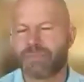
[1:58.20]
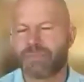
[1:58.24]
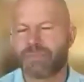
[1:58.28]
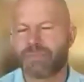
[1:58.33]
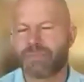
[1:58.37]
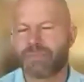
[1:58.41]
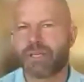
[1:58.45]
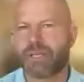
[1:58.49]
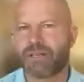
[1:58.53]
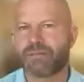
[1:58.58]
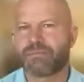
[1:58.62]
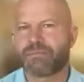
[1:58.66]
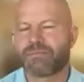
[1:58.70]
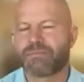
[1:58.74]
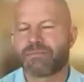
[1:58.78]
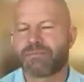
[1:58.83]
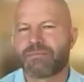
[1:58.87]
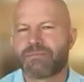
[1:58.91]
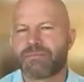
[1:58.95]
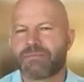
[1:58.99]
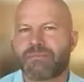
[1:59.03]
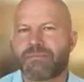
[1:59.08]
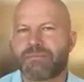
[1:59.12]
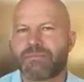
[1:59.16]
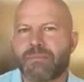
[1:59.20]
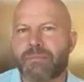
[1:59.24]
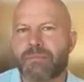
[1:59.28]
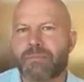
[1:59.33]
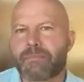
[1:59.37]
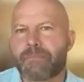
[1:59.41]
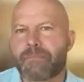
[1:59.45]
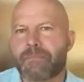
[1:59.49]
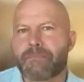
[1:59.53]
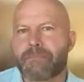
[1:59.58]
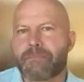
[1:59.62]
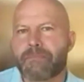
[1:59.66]
they were there quite a while. And
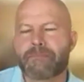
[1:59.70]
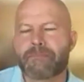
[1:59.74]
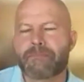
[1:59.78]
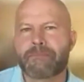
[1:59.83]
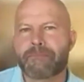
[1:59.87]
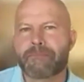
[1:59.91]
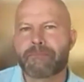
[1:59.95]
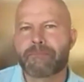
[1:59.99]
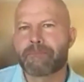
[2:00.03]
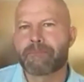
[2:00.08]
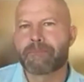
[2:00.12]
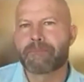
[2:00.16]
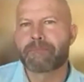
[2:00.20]
then some